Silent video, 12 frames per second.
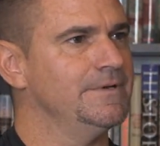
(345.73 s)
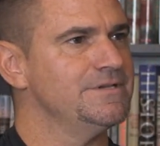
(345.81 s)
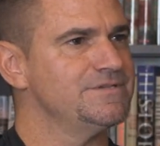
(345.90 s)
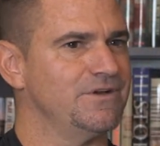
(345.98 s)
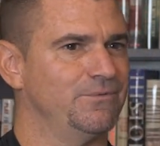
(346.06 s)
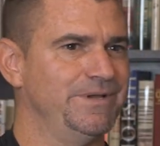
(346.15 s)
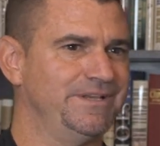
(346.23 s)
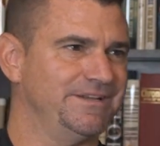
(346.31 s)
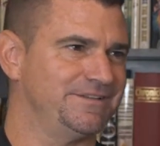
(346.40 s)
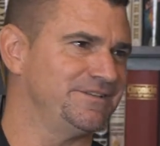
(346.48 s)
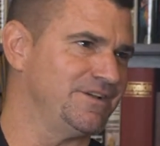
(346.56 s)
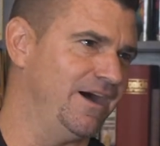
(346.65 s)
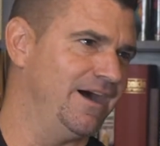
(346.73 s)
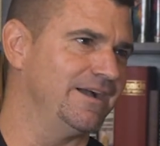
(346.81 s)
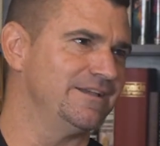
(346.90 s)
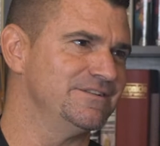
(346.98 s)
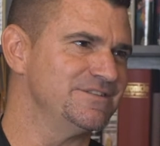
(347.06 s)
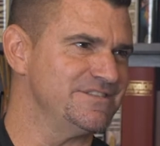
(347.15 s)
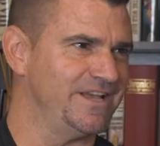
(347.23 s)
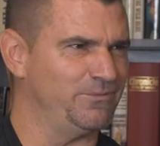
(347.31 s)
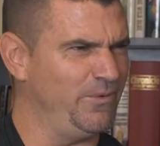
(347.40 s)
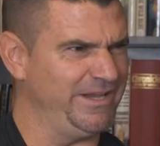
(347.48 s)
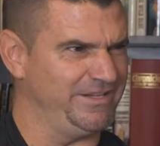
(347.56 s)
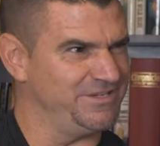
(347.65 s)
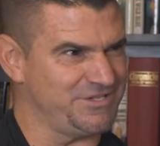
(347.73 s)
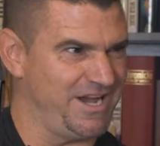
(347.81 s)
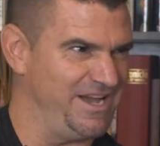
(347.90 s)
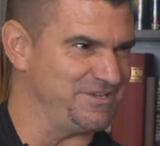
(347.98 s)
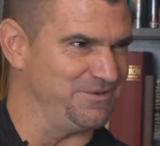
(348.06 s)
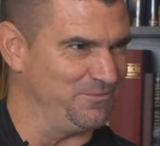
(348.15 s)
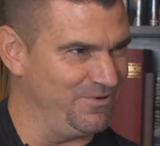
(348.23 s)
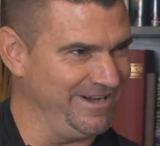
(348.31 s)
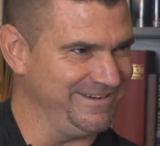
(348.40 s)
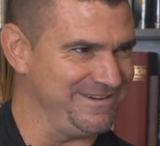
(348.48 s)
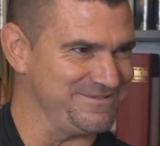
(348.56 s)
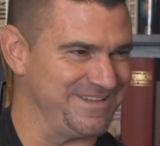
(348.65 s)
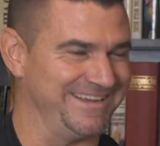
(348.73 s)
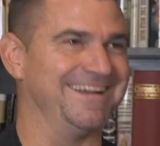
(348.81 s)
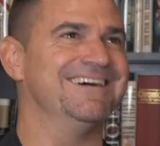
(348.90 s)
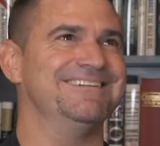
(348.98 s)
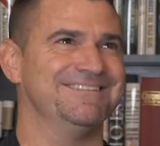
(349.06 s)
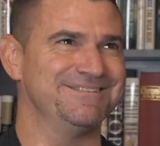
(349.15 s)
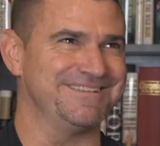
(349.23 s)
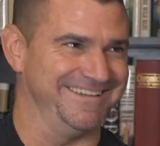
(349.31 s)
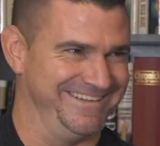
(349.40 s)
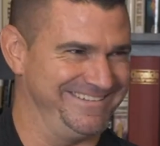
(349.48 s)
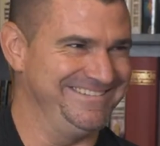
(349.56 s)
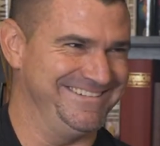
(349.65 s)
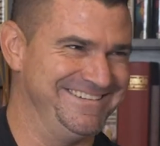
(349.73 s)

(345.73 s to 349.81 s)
So we'd get to talk, and she's like, wait, you're charging what? And I was like, okay.